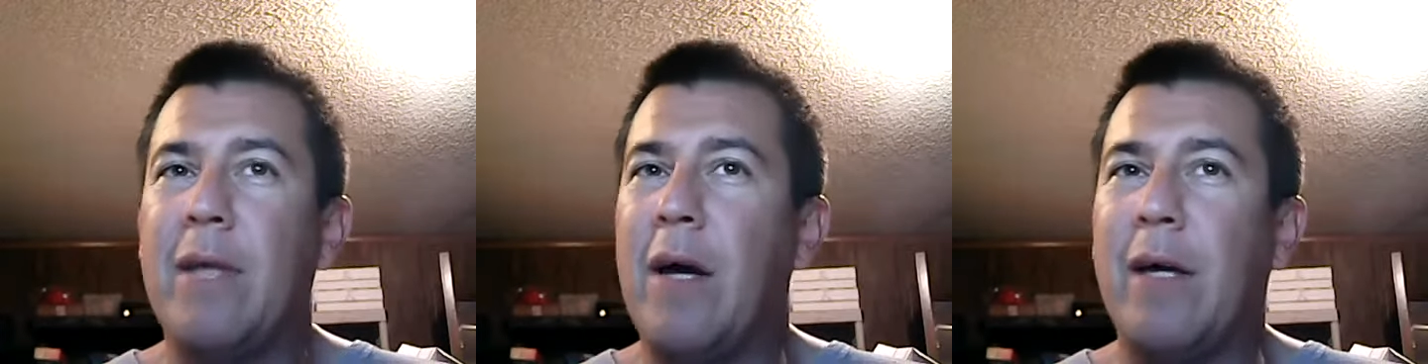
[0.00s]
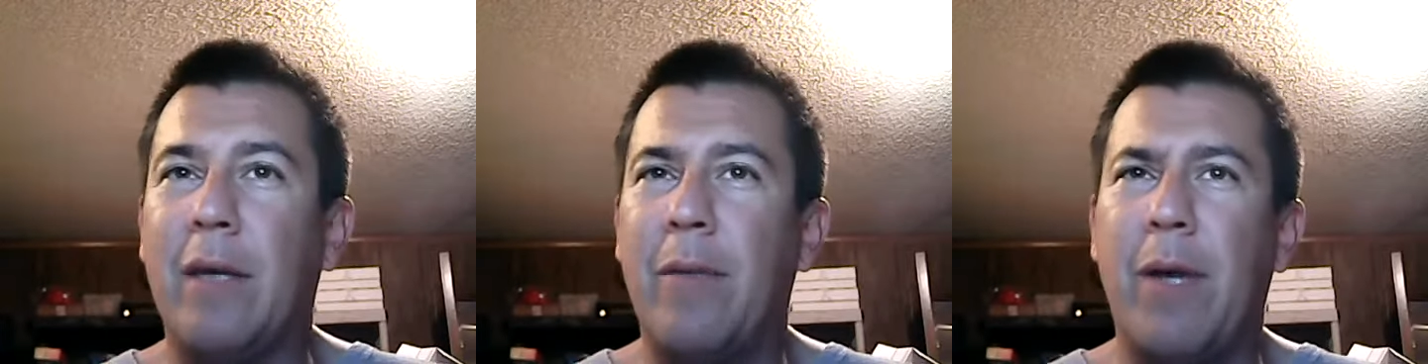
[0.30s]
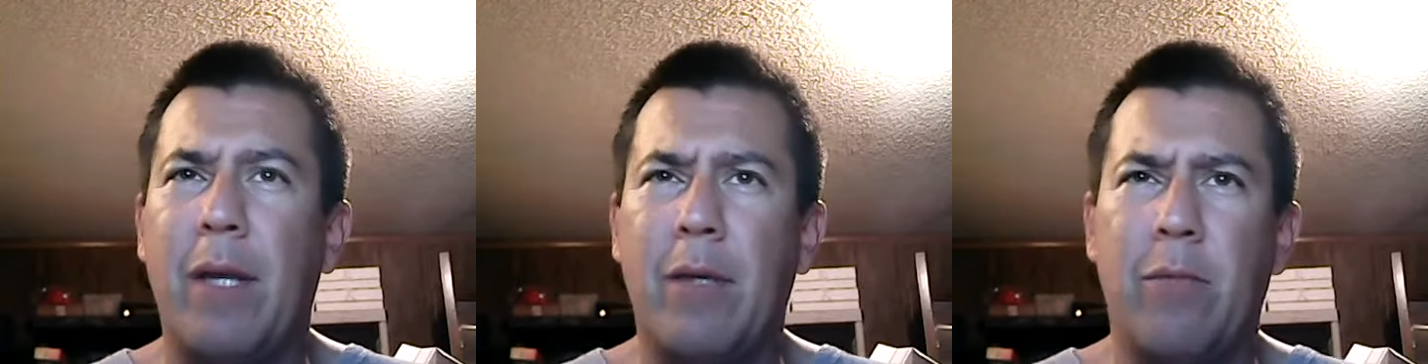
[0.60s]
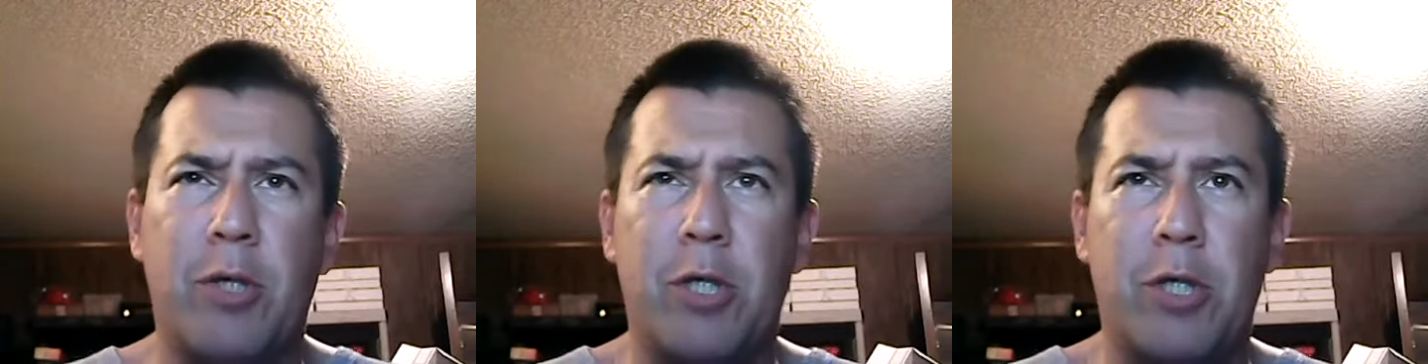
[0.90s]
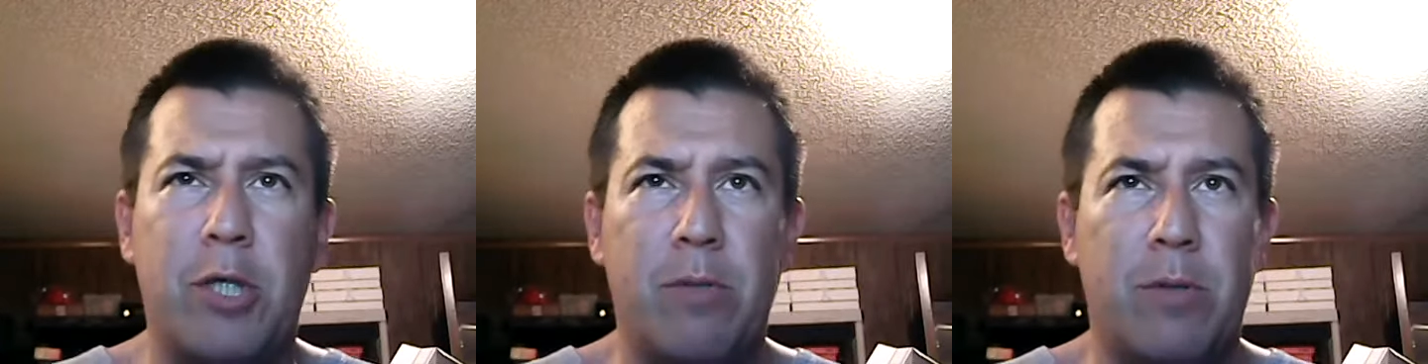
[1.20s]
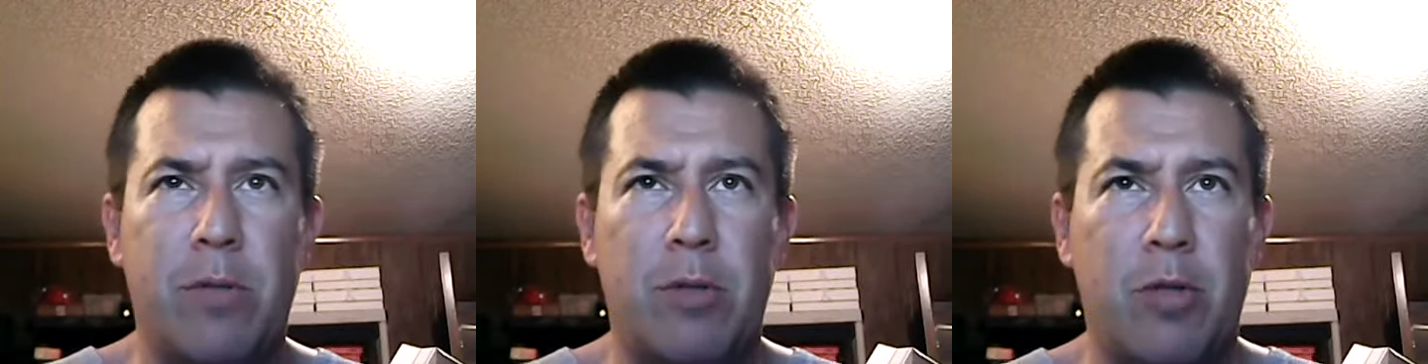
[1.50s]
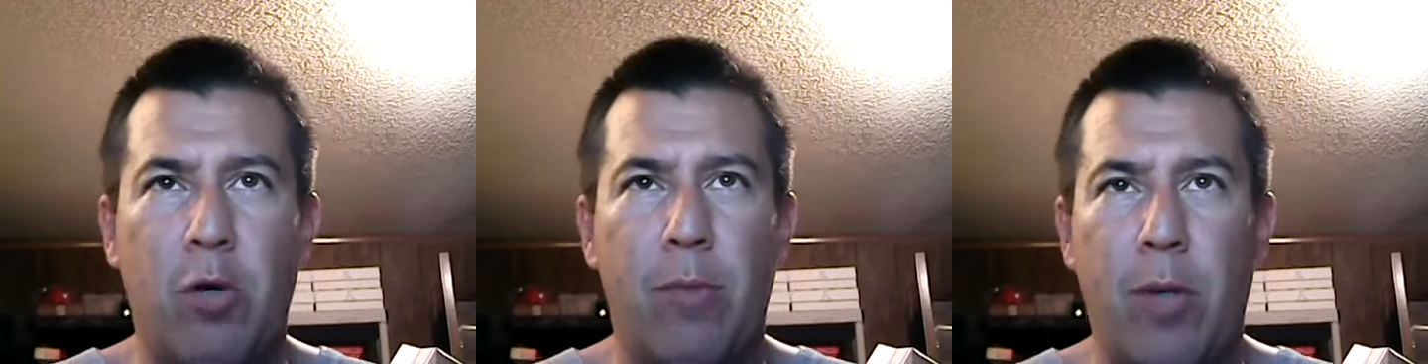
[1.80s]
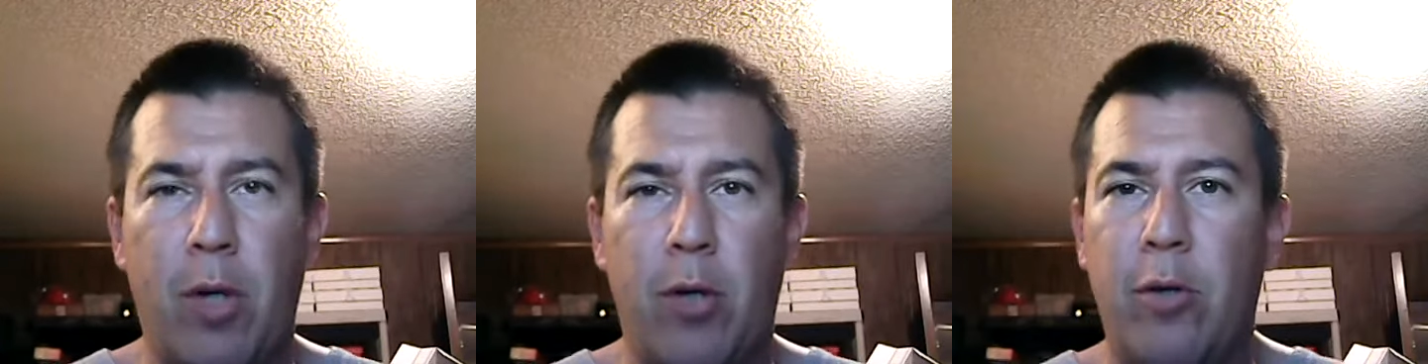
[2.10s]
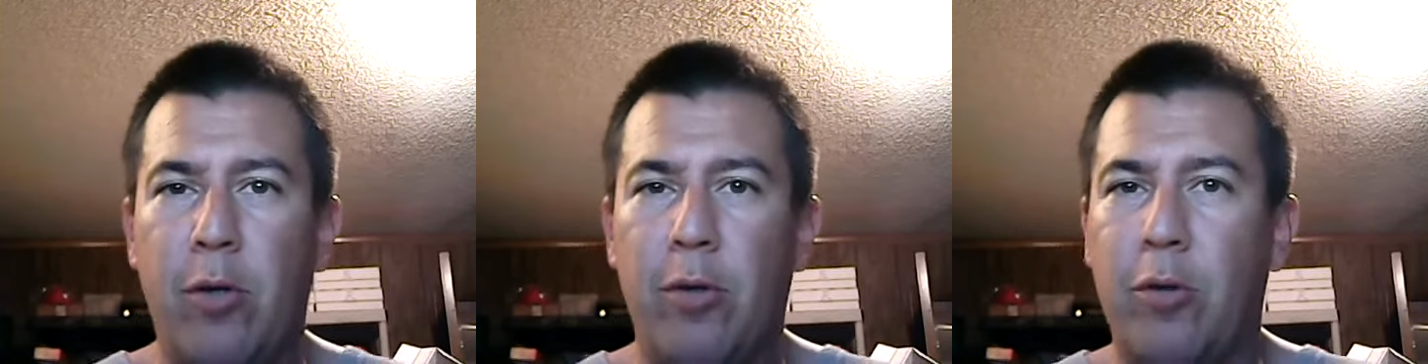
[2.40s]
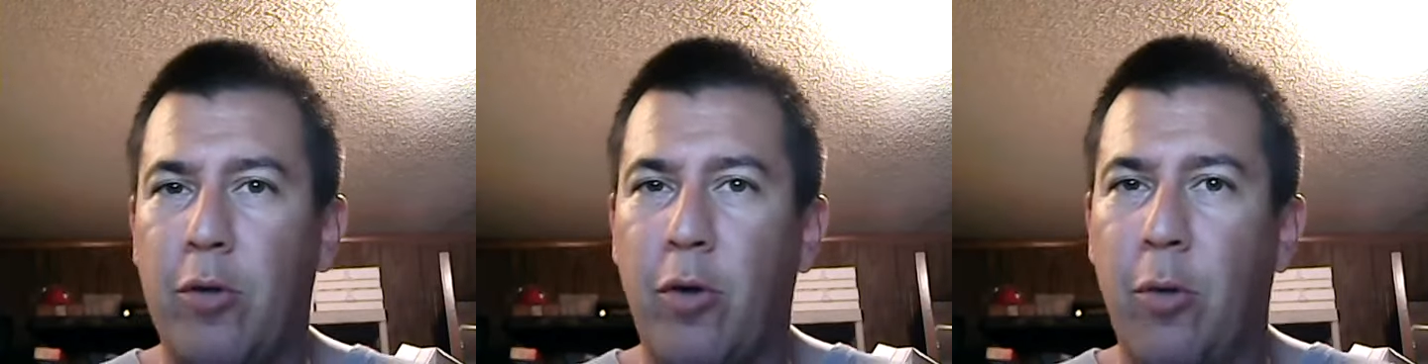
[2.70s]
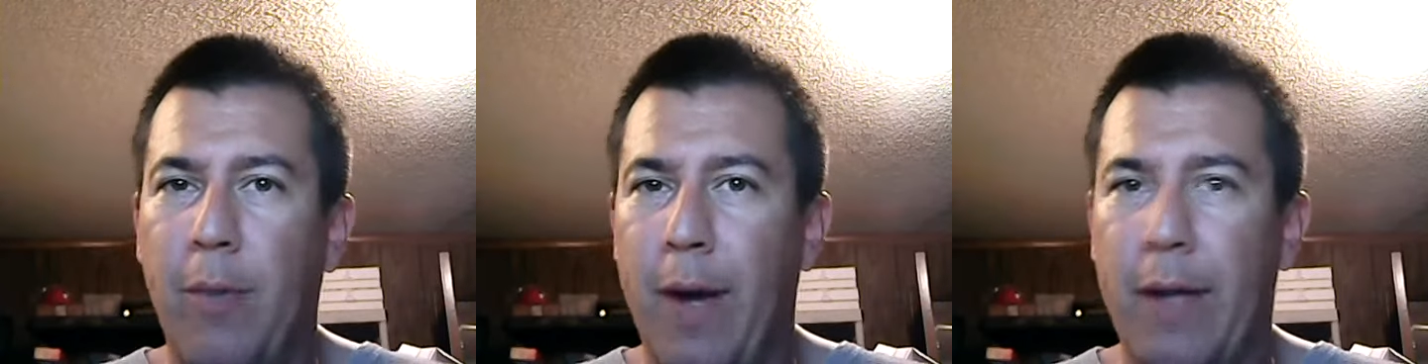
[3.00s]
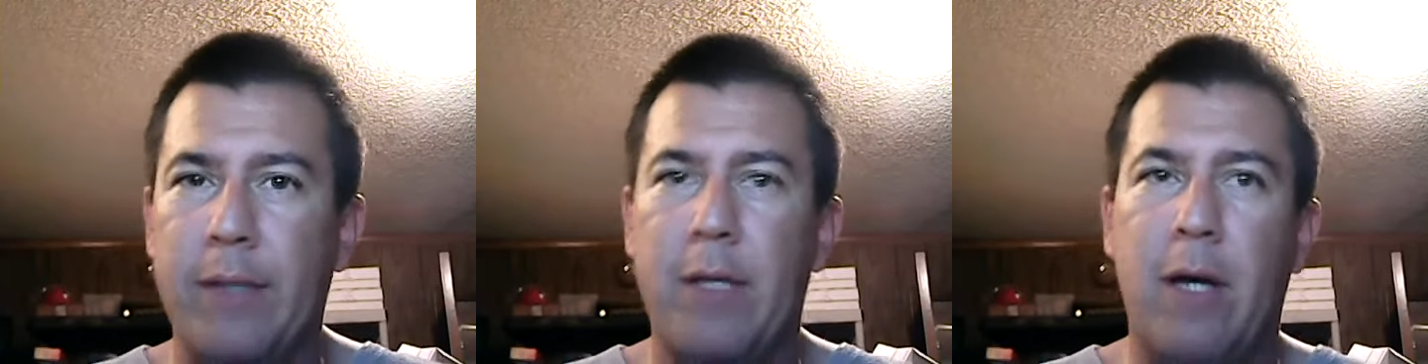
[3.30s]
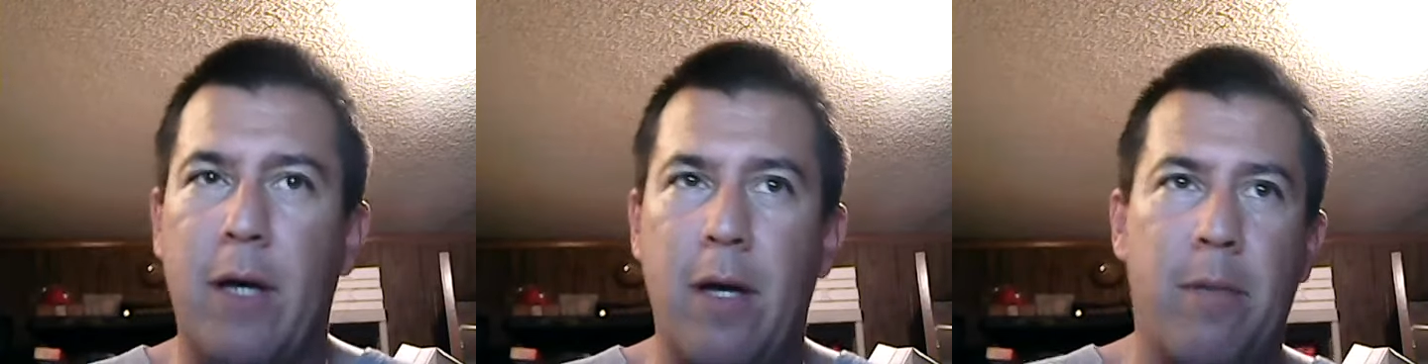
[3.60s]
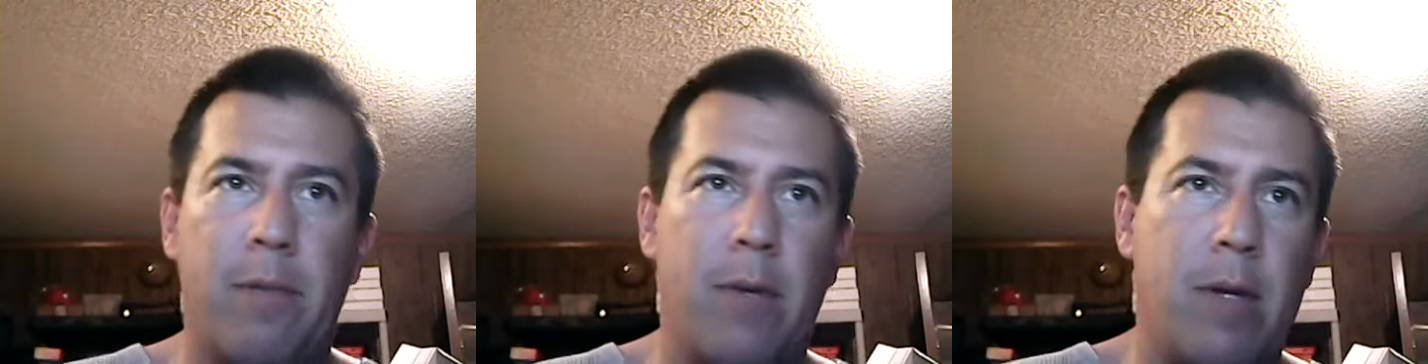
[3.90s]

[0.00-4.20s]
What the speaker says: talking about he wishes he was the Terminator and can go back in time